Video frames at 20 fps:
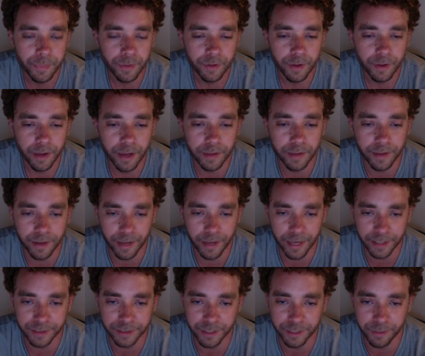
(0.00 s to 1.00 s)
And that
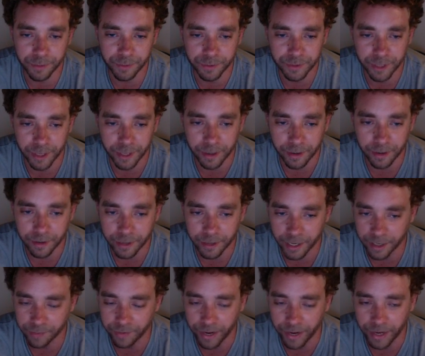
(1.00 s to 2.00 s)
actually was like
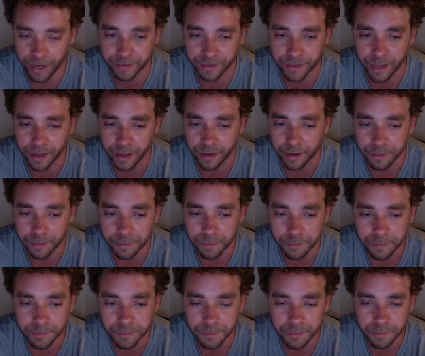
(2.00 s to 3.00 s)
kind of at his head.
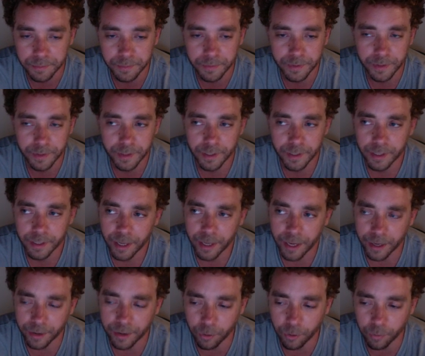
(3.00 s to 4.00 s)

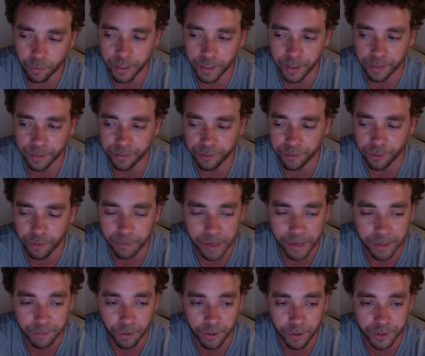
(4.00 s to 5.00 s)
And nobody can throw the
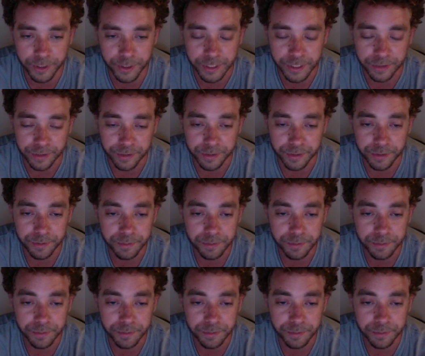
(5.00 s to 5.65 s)
baseball at Jesus.